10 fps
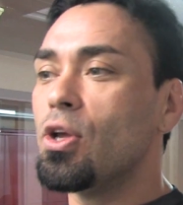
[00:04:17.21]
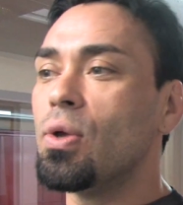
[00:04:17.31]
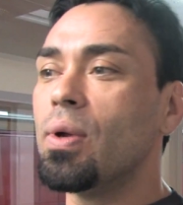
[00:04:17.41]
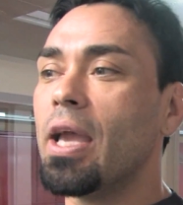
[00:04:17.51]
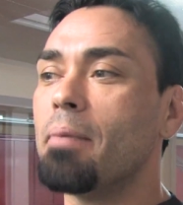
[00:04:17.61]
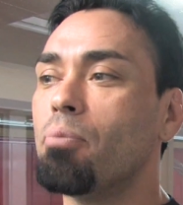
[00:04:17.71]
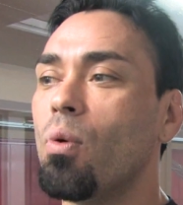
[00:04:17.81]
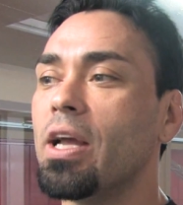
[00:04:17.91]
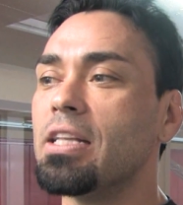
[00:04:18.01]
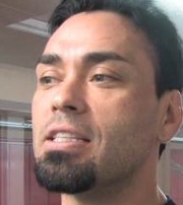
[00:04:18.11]
you get
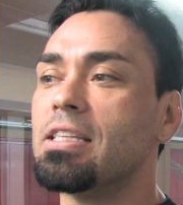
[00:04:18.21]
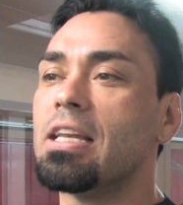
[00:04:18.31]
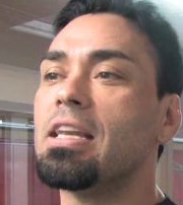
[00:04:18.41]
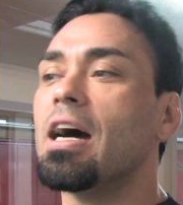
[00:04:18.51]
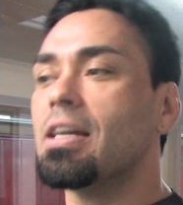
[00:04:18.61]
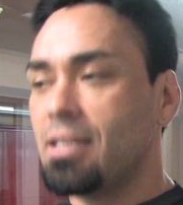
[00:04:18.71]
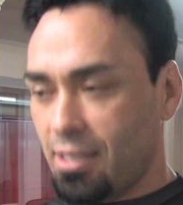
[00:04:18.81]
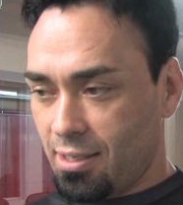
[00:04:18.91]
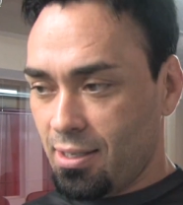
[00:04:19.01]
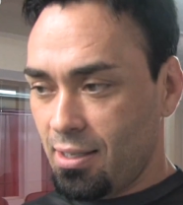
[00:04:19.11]
points
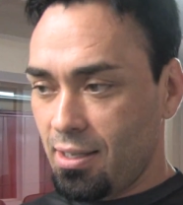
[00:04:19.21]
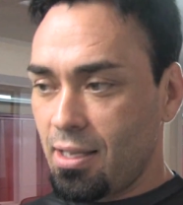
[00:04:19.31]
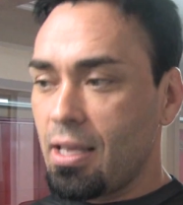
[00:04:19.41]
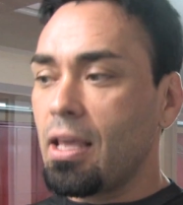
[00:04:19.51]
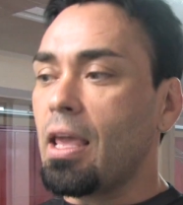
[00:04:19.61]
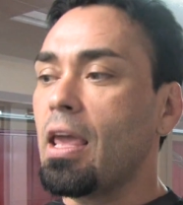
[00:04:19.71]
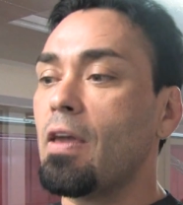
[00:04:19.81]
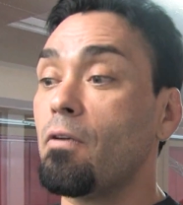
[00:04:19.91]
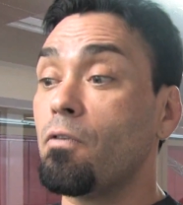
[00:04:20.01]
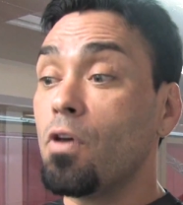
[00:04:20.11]
deducted
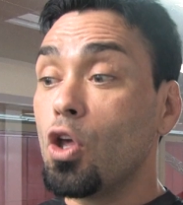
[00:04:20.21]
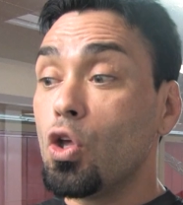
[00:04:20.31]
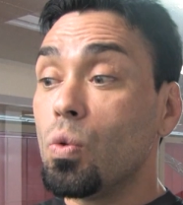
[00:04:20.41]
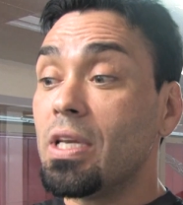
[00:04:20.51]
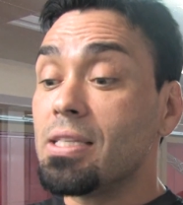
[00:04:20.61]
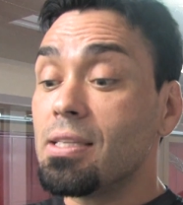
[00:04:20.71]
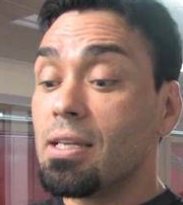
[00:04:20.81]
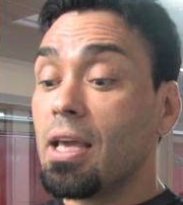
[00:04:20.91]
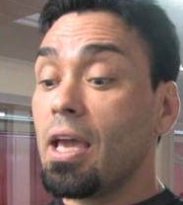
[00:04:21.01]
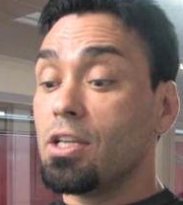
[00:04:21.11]
if you
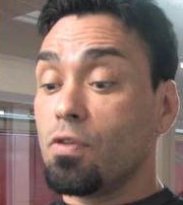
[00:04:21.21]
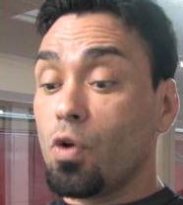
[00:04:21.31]
disengage.